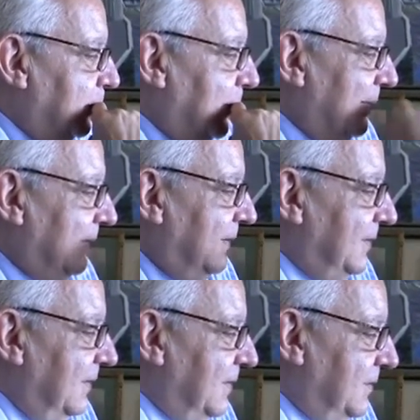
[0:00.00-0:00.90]
But it
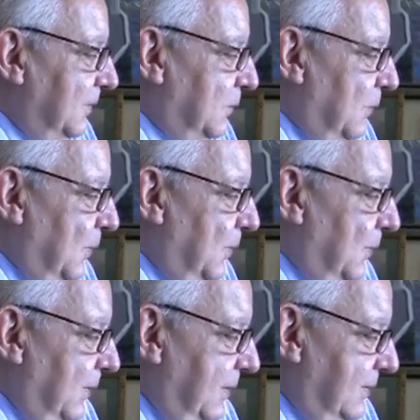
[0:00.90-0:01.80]
is interesting to go
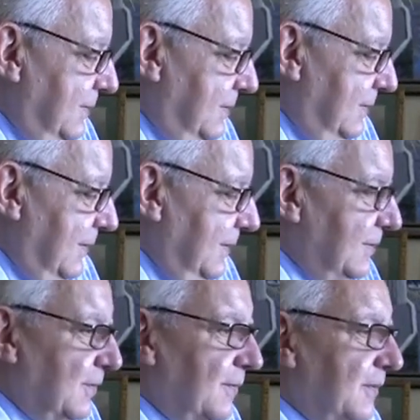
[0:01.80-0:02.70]
through the
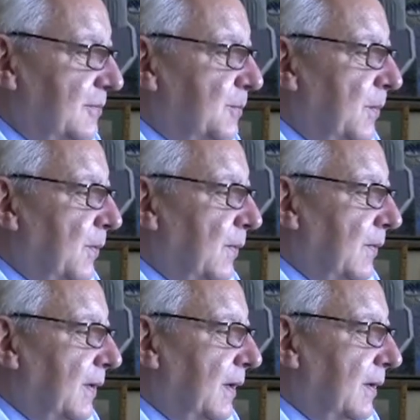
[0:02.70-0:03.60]
list of these people
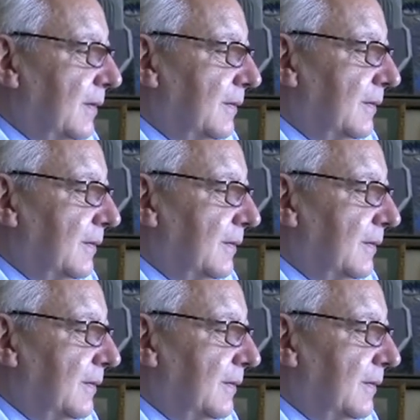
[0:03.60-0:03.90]
here.